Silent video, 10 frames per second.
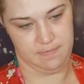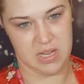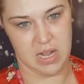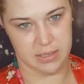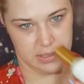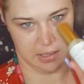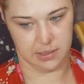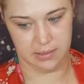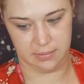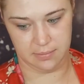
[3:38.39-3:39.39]
Not to
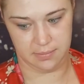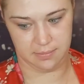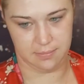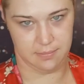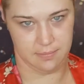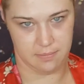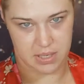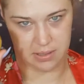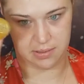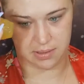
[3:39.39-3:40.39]
this,
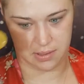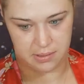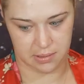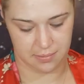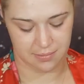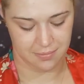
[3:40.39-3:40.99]
but to this.